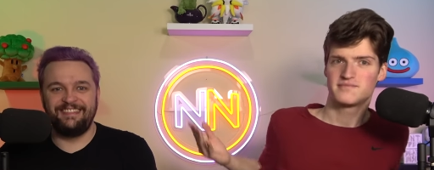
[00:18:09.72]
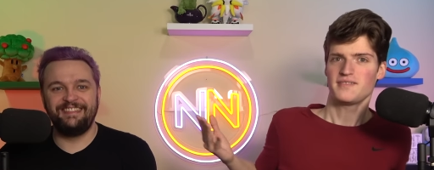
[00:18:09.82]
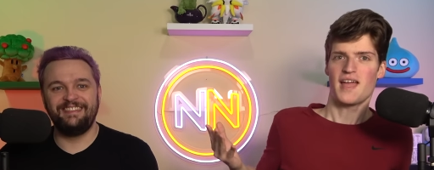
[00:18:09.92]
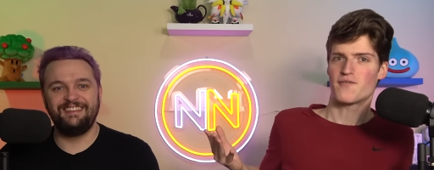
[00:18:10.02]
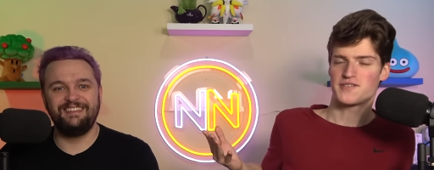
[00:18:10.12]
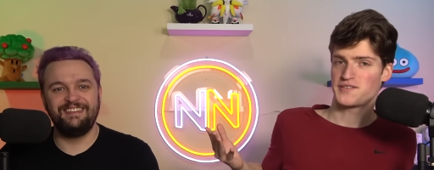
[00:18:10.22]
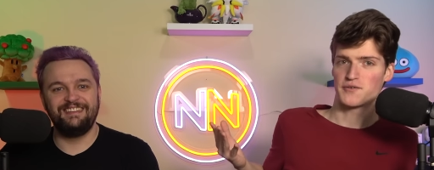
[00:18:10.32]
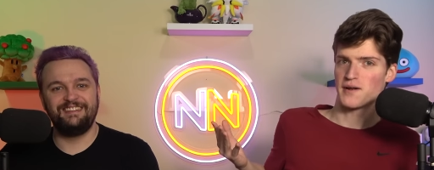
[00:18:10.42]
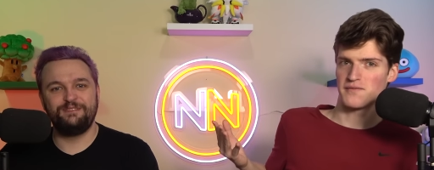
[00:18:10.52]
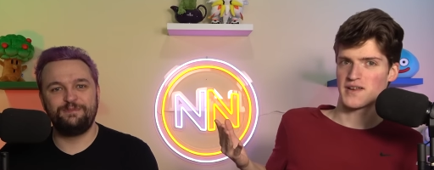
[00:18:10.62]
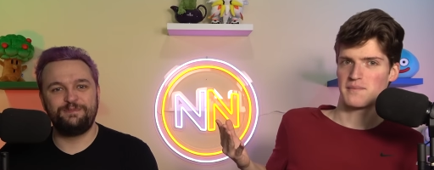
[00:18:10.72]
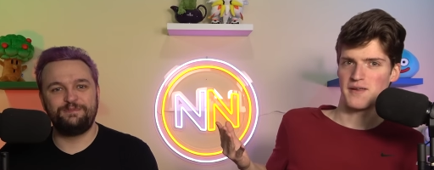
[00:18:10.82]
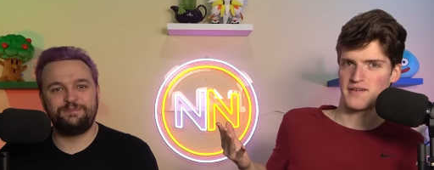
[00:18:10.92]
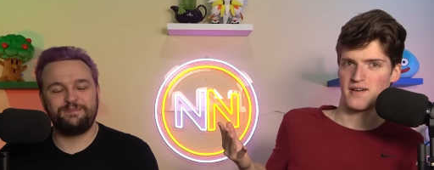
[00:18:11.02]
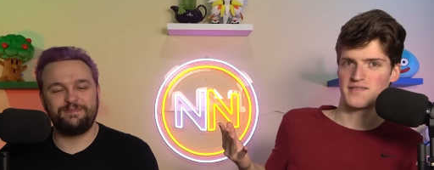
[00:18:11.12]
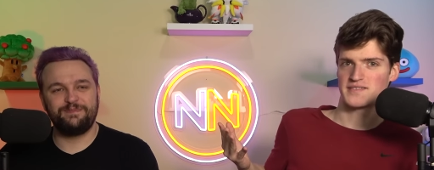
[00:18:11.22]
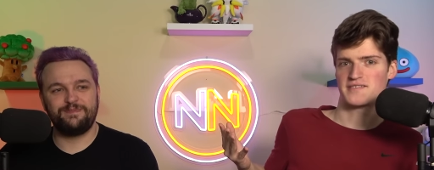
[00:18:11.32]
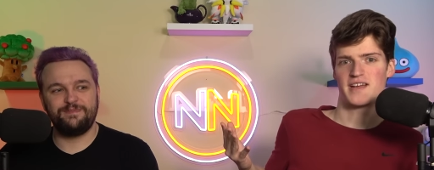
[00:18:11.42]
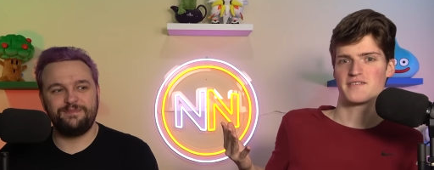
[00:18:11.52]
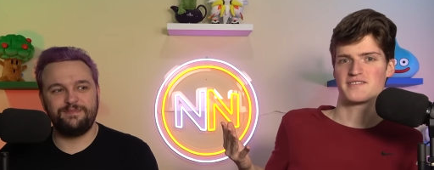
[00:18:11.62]
Speaker 1: every single relevant Commander card in this
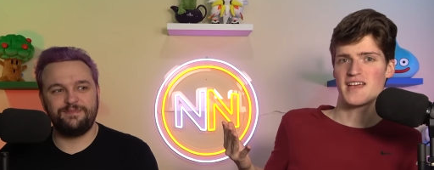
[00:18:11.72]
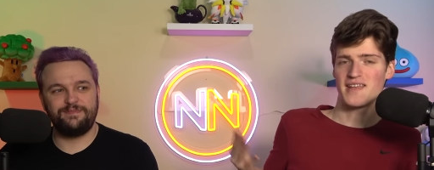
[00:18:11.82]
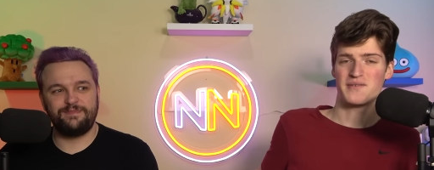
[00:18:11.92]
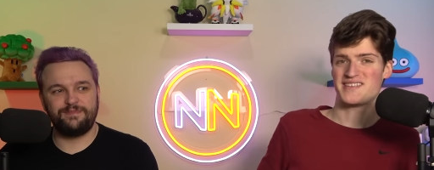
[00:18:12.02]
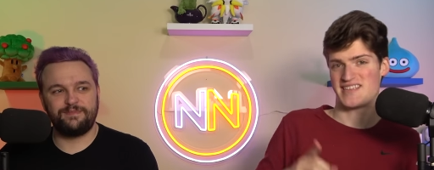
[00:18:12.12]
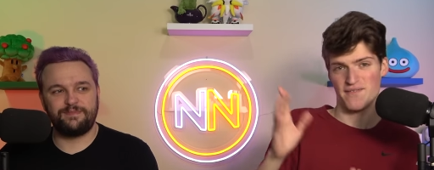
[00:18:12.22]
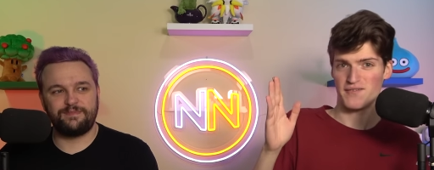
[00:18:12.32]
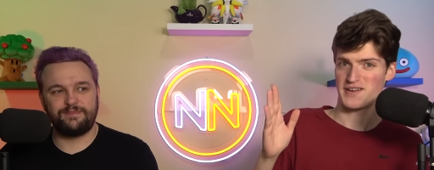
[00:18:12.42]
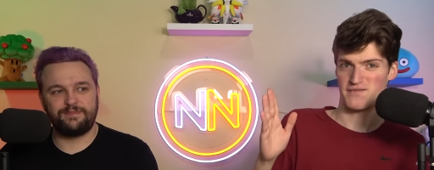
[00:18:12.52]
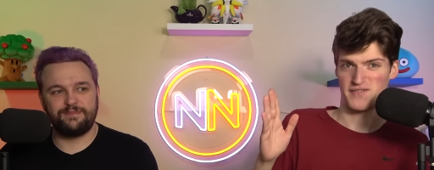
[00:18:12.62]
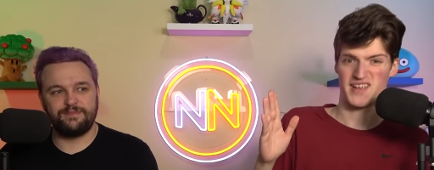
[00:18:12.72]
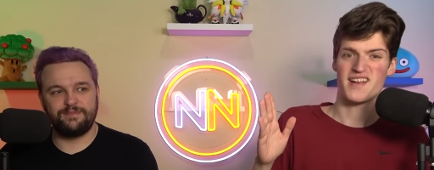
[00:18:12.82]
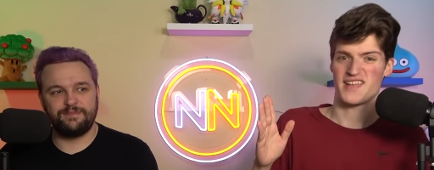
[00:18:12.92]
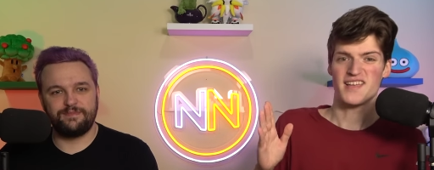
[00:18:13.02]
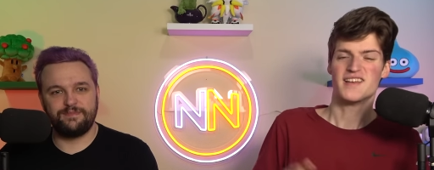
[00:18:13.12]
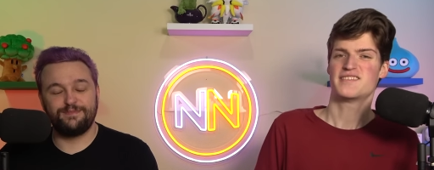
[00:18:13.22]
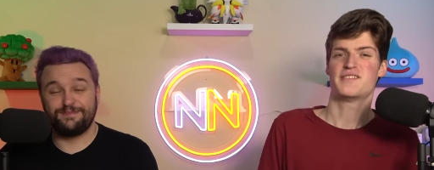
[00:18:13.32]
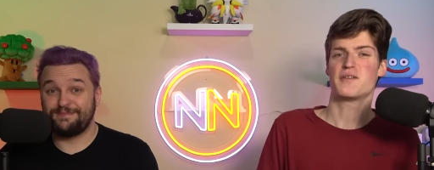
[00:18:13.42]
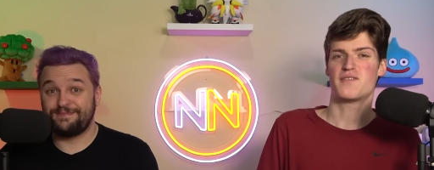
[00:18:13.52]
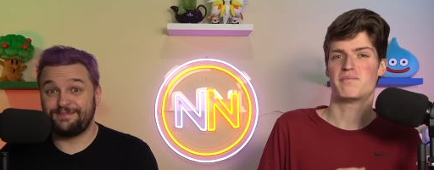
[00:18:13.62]
entire set, and we definitely didn't forget any.
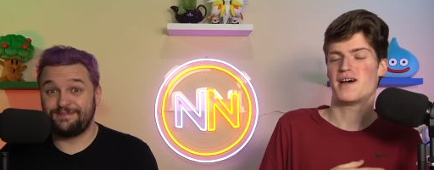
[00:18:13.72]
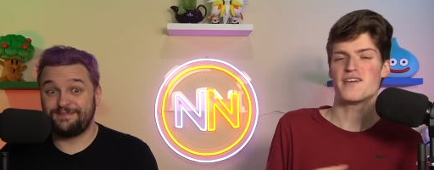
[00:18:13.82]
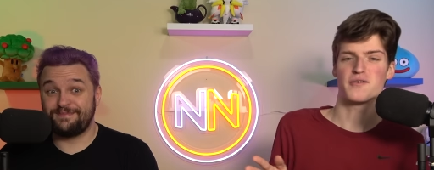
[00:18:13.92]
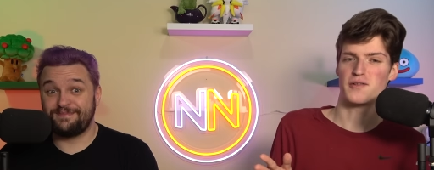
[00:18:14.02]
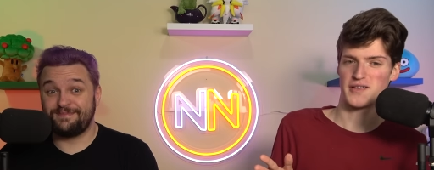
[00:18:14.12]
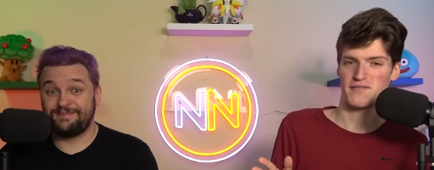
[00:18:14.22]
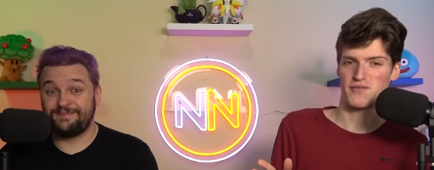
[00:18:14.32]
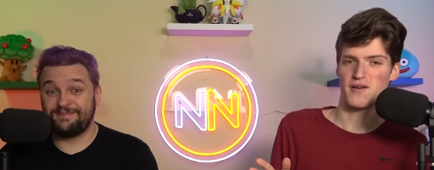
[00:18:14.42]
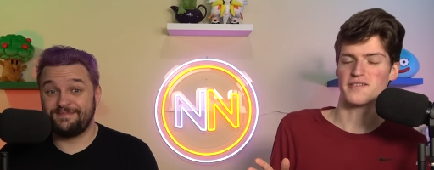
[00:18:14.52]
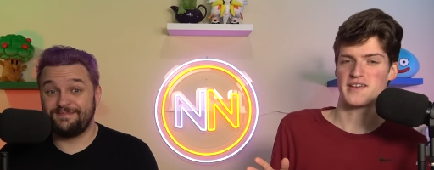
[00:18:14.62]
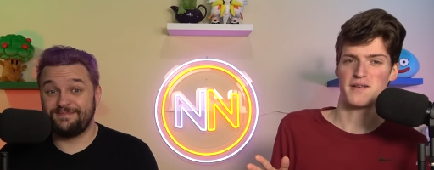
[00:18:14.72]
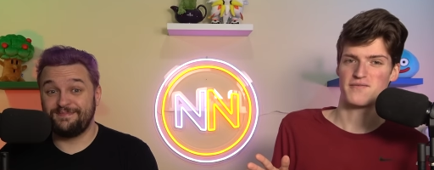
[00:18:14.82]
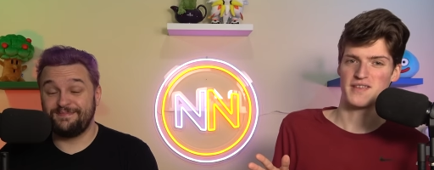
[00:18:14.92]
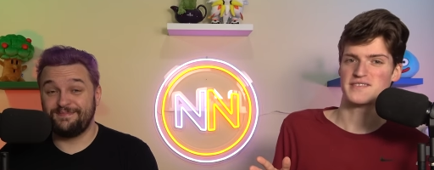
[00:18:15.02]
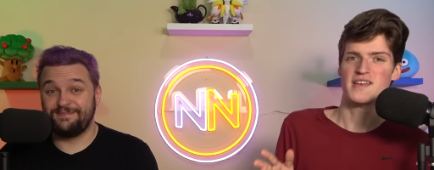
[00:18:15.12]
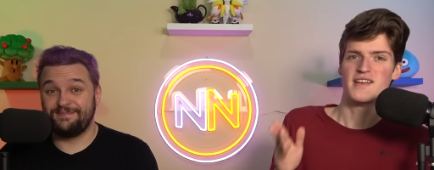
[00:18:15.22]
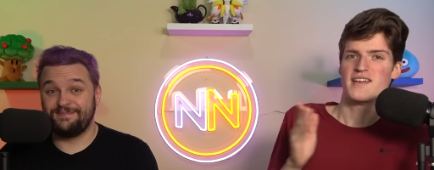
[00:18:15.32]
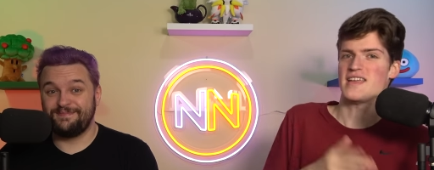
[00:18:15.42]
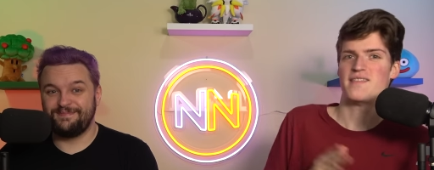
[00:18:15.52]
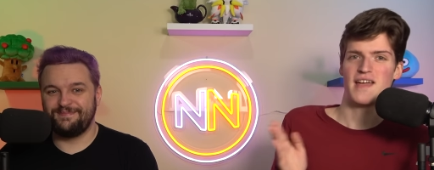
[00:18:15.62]
So don't even bother looking for all ten of these
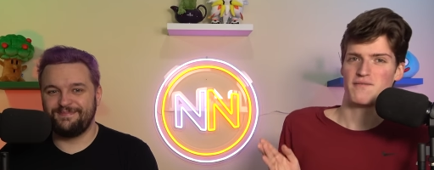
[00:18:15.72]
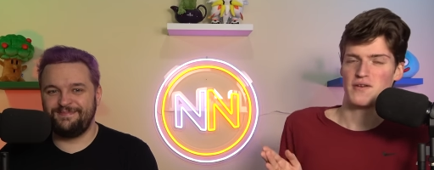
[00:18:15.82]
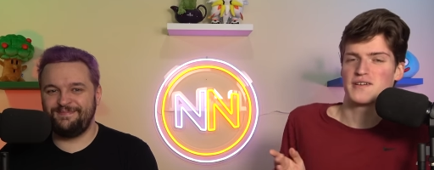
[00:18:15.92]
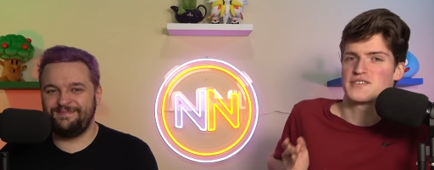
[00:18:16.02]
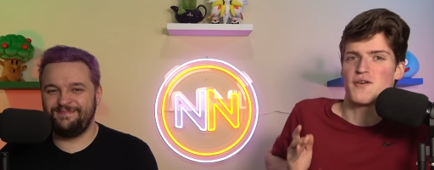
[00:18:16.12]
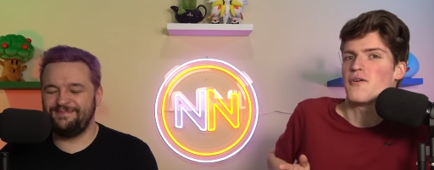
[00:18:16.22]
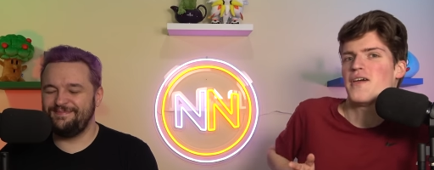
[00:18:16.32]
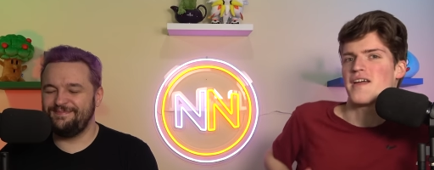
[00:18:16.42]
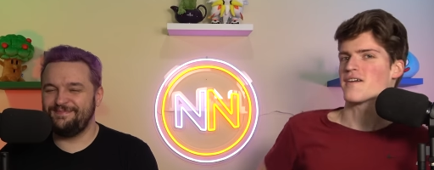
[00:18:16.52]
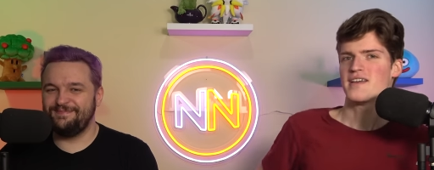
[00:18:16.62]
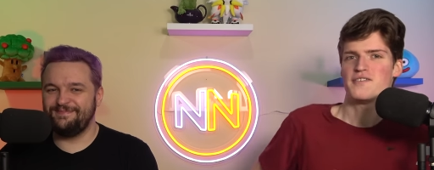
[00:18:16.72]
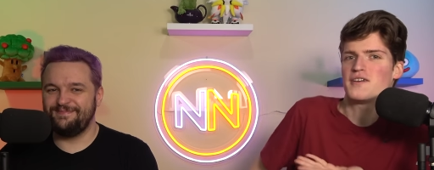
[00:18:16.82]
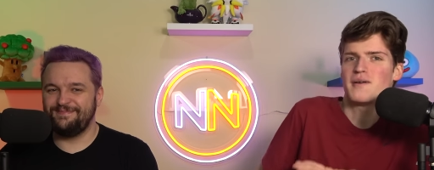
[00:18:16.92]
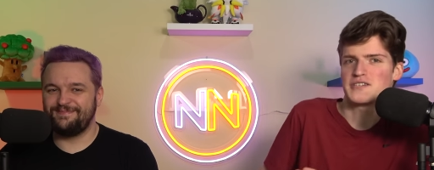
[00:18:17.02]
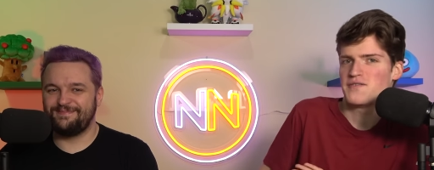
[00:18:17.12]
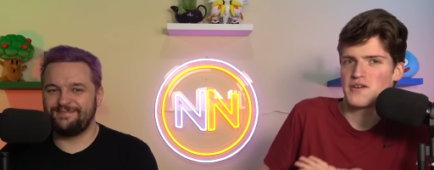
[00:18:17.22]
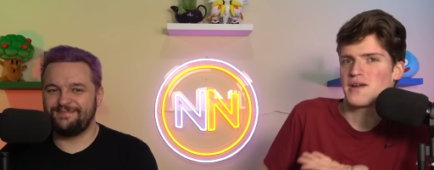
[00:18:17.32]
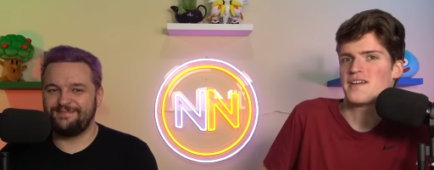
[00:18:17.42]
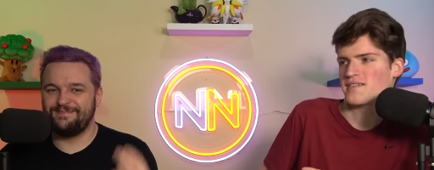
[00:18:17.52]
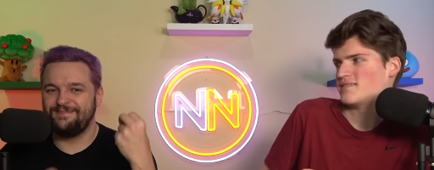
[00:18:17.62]
in that video because they're all there. You can watch that video
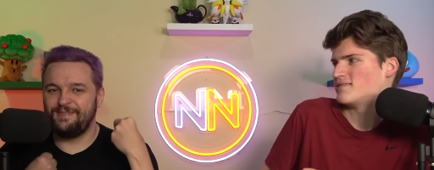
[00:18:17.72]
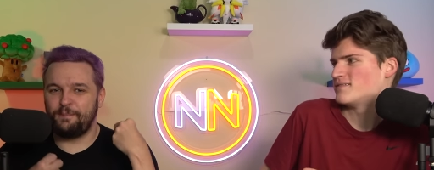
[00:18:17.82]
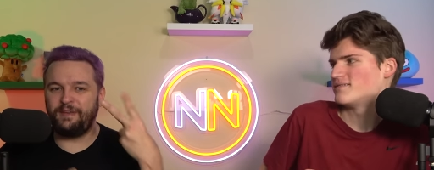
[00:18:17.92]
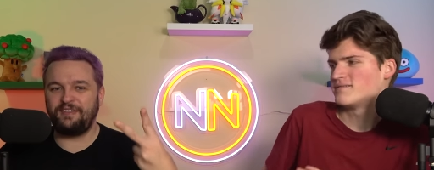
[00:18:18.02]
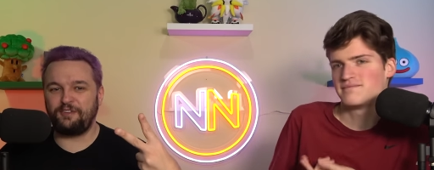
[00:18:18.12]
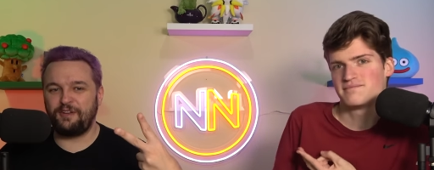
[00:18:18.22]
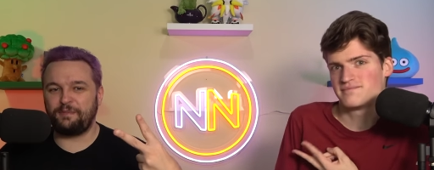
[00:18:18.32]
right here. Peace out, Tribe